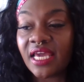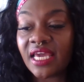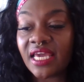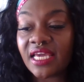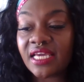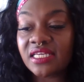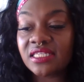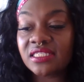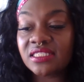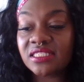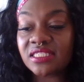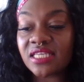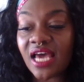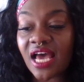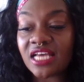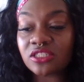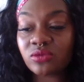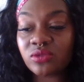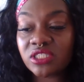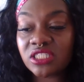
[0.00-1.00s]
And
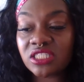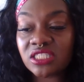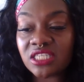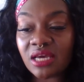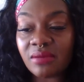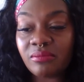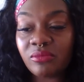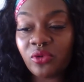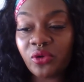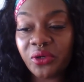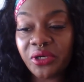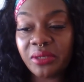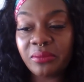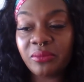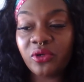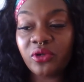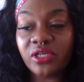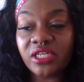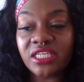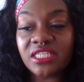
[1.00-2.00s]
as we step more
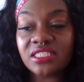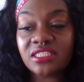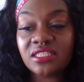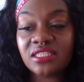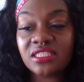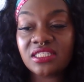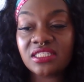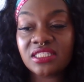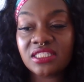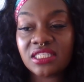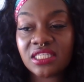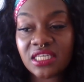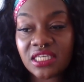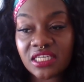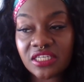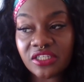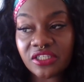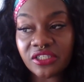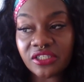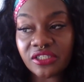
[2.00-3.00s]
and more into this
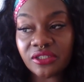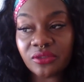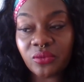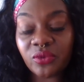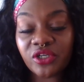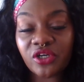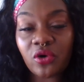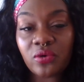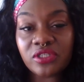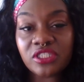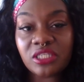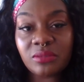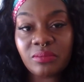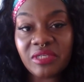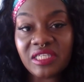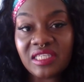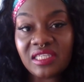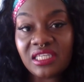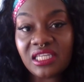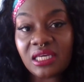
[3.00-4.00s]
year, we're going to
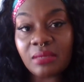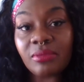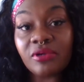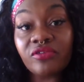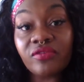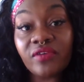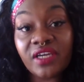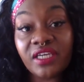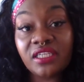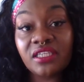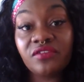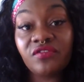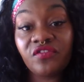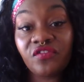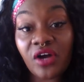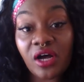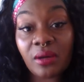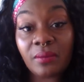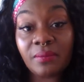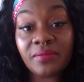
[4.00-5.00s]
be liberated
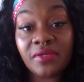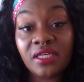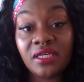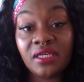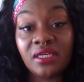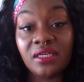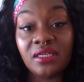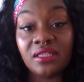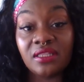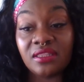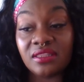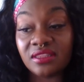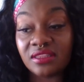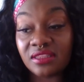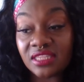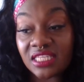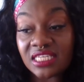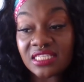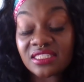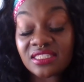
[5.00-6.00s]
from
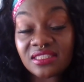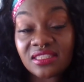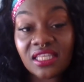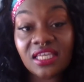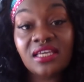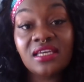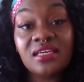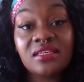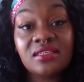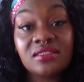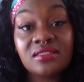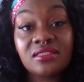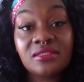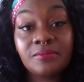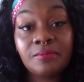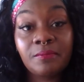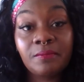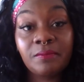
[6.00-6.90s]
these things,